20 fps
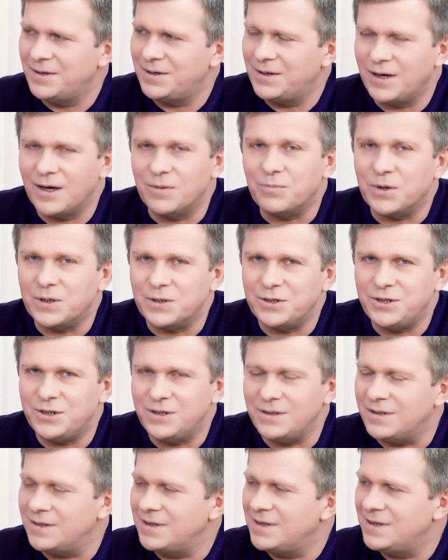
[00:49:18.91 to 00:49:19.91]
against
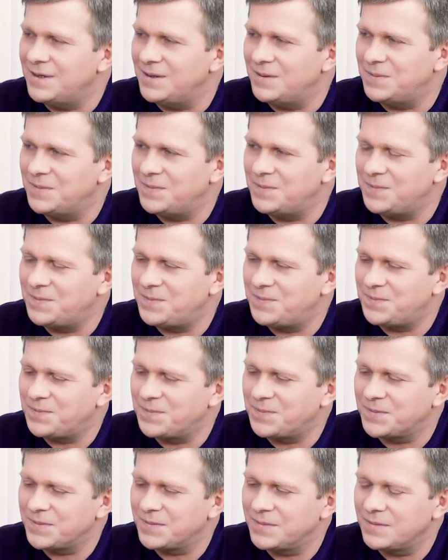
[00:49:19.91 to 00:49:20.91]
whom the consciousness of
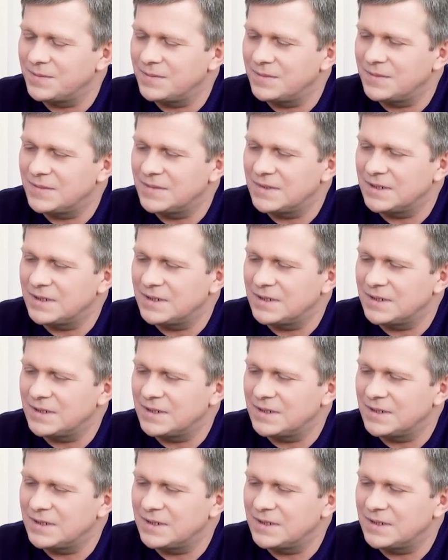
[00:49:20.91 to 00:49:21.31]
some people